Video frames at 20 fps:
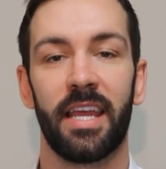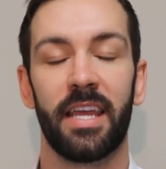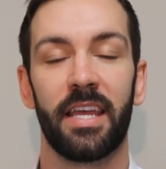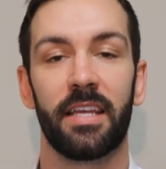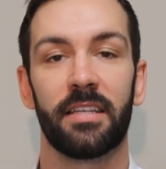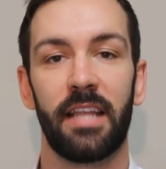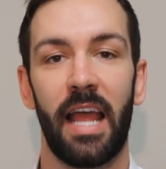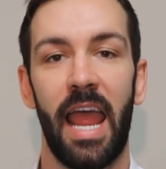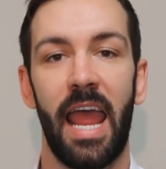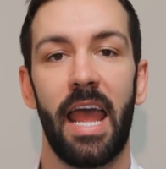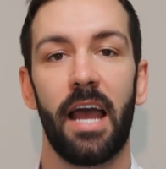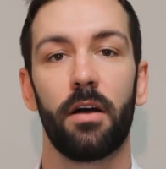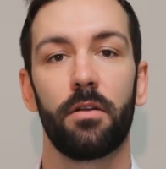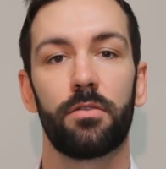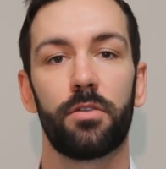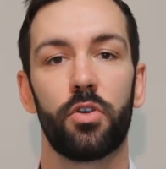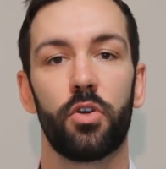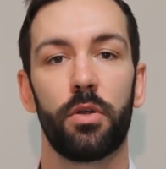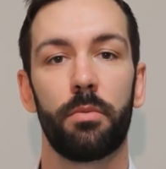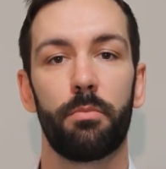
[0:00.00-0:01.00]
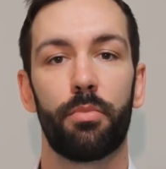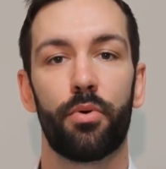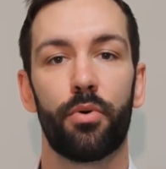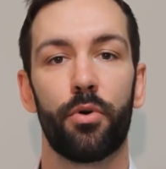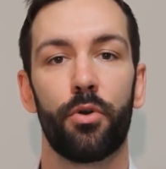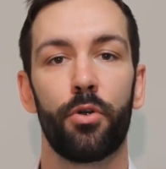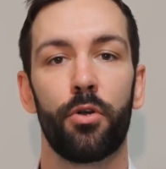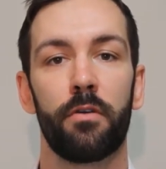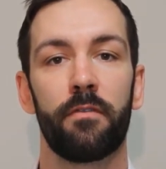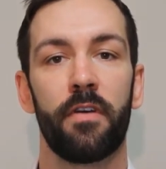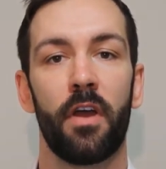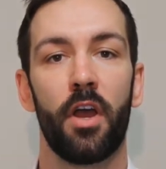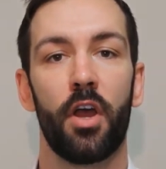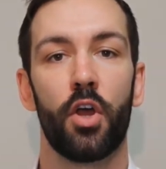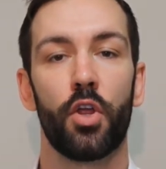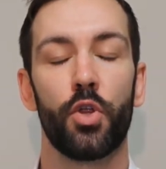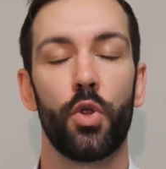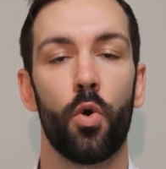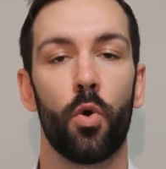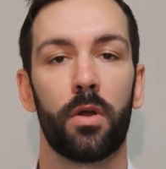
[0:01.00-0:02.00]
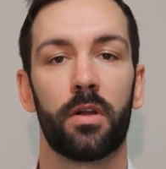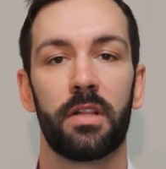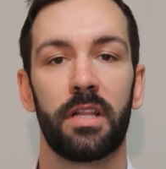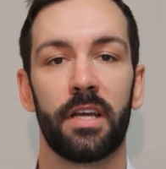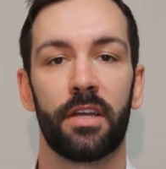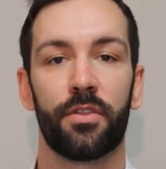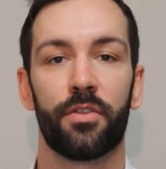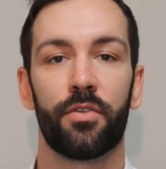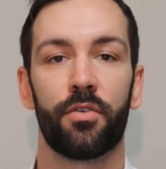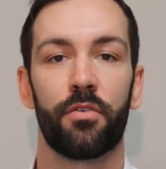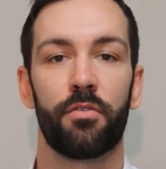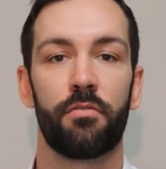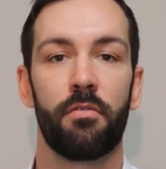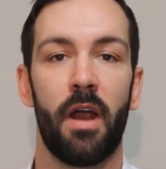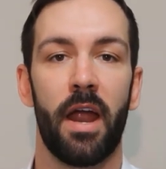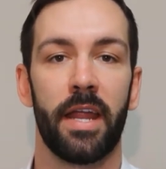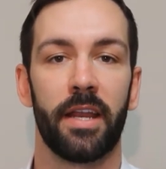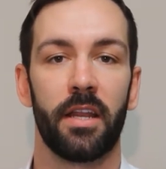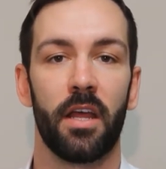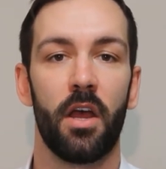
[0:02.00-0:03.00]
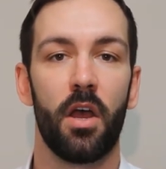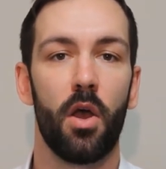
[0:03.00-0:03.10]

is how to improve your click-through rate,